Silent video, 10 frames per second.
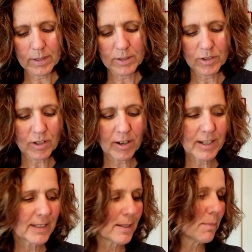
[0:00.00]

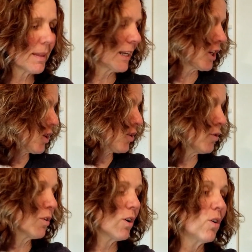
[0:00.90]
started something
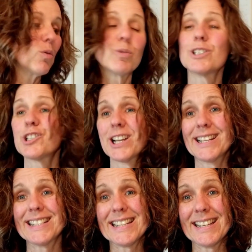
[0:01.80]
new, which I
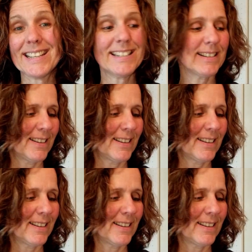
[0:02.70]
did.